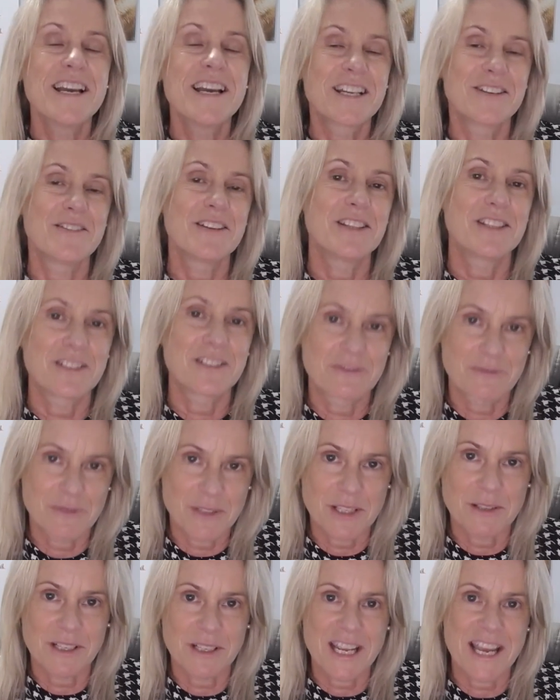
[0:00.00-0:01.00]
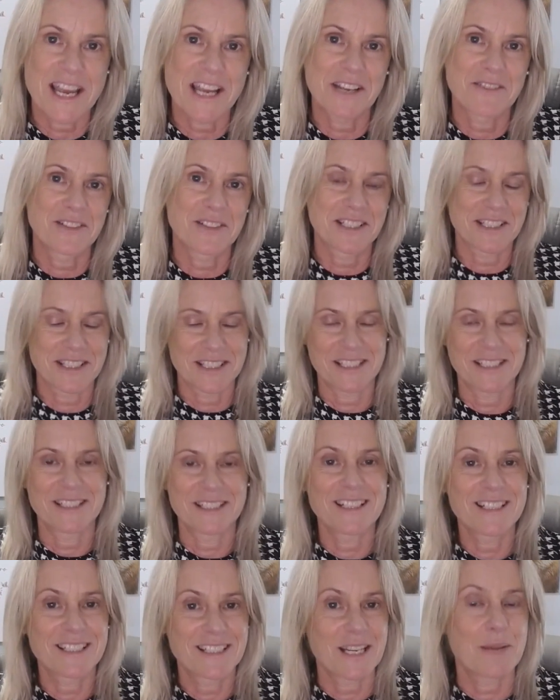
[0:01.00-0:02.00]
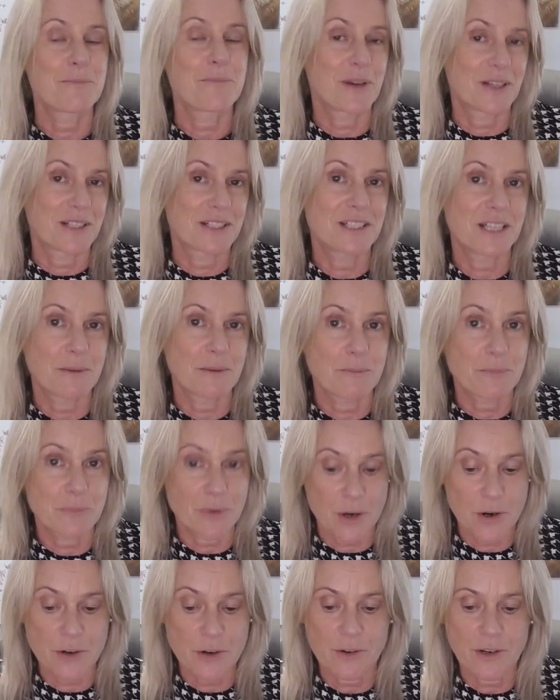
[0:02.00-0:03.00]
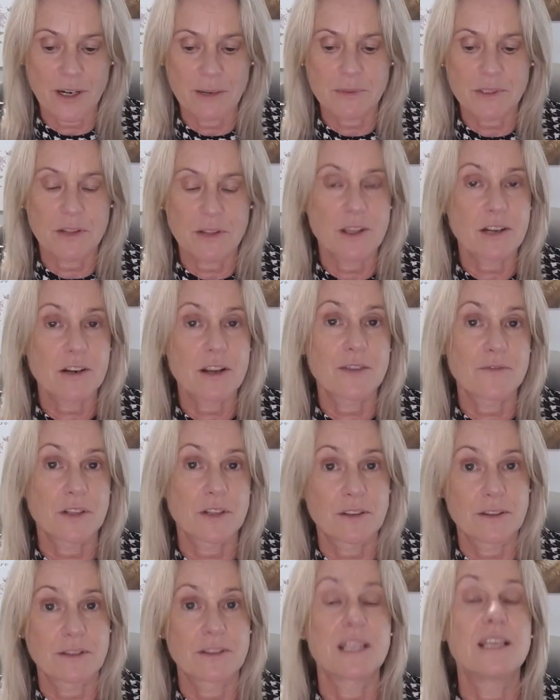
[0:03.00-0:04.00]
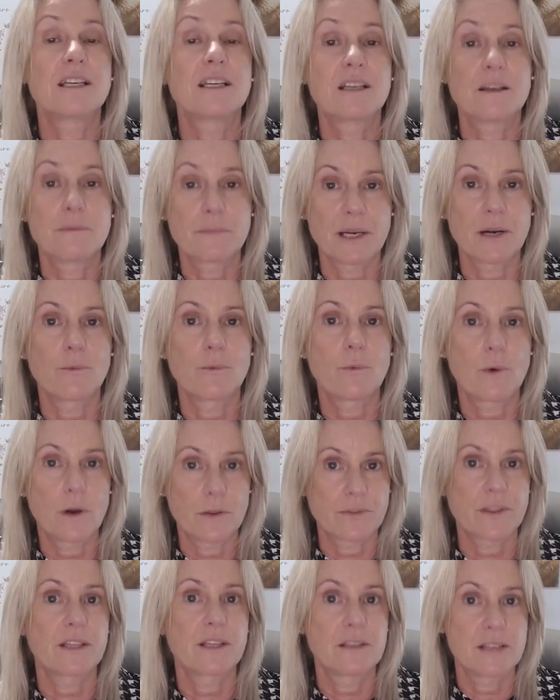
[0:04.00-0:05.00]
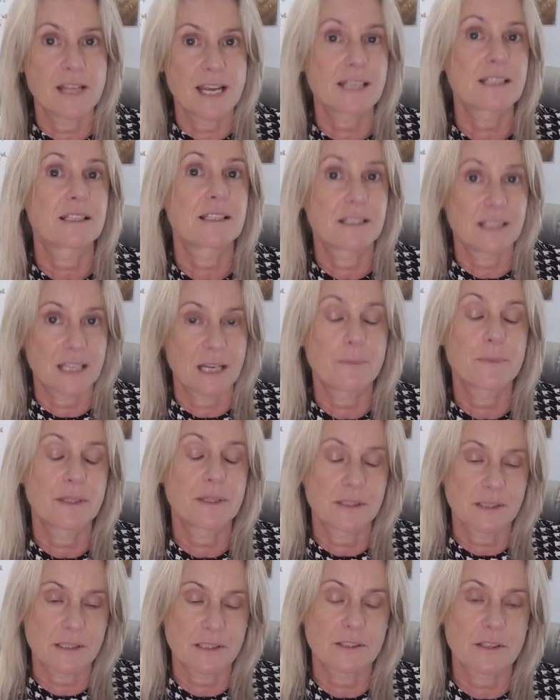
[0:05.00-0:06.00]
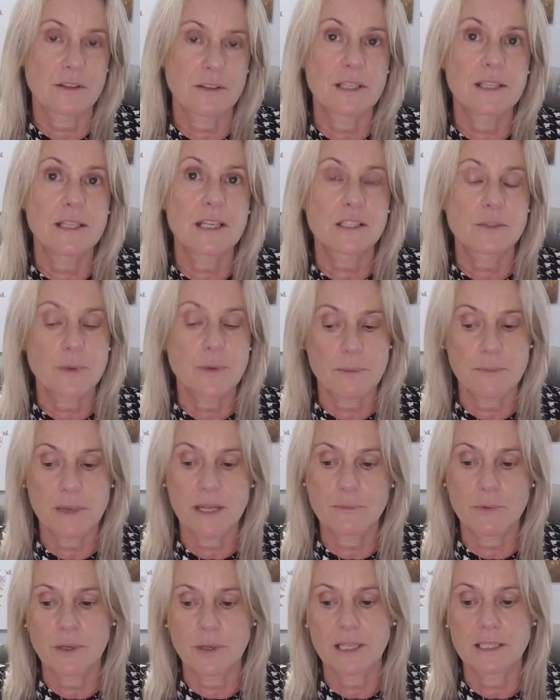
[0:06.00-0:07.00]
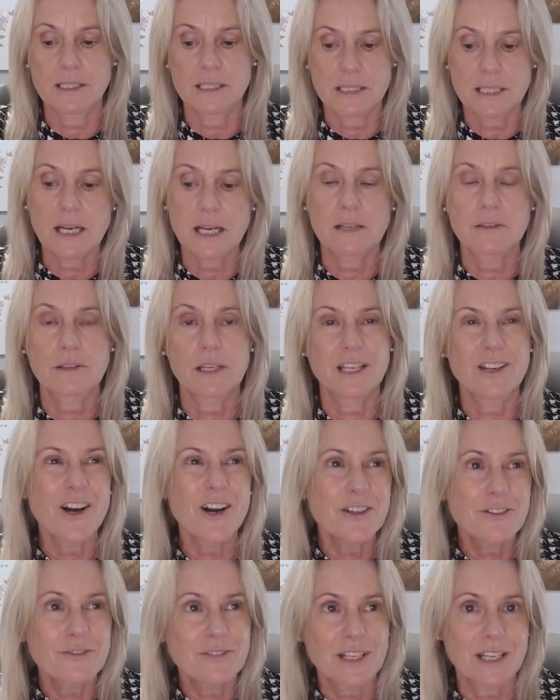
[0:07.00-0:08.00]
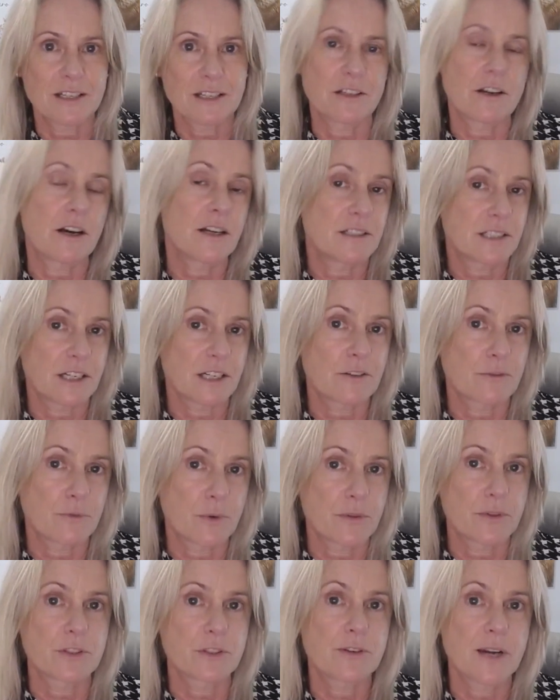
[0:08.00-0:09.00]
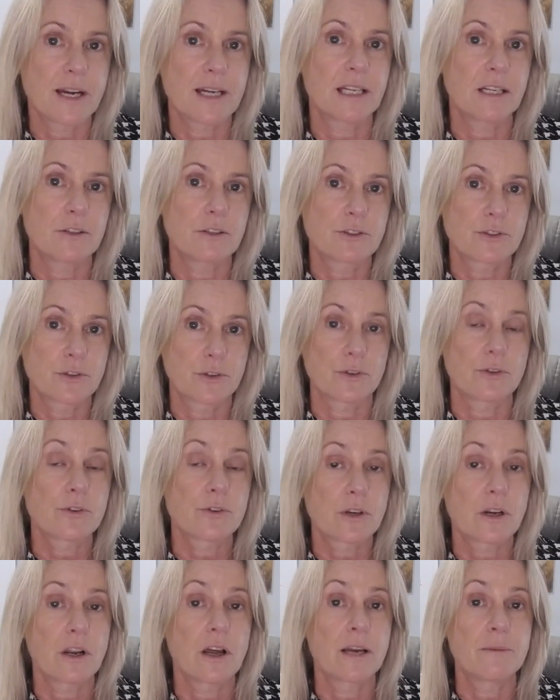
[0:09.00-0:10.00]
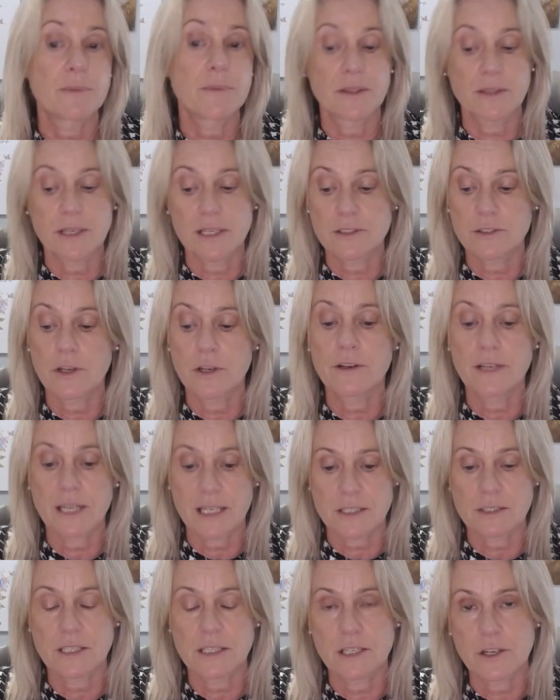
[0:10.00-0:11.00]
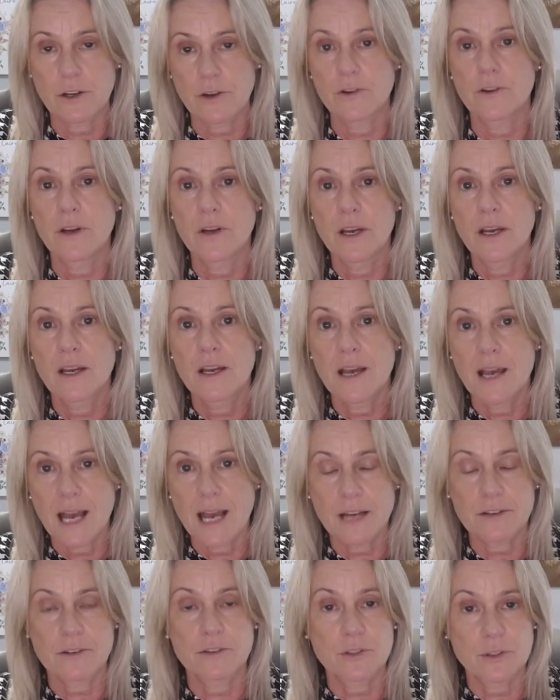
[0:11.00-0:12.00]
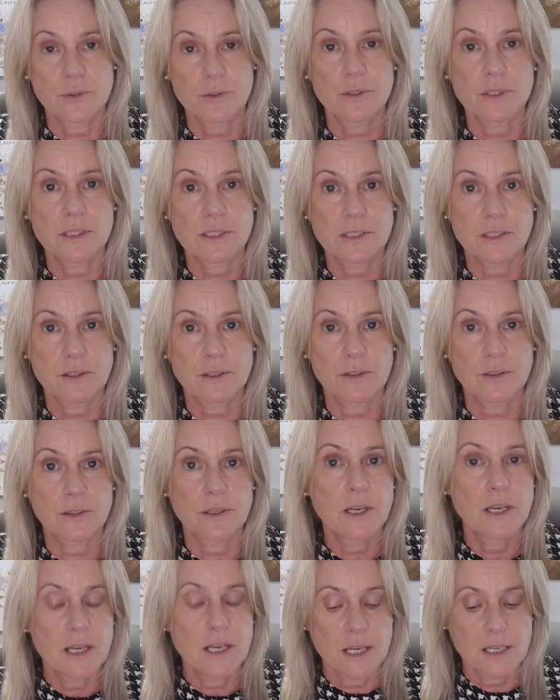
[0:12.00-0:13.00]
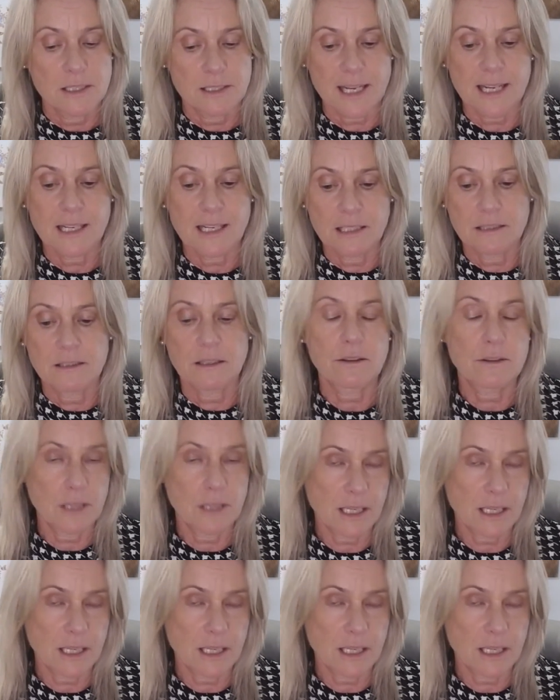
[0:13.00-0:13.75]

caregivers the step-by-step program so they don't have to think about what the next step is. Because I think that's where people get stuck. They kind of get an idea of what the training should look like, but they don't actually know how to do it. So taking the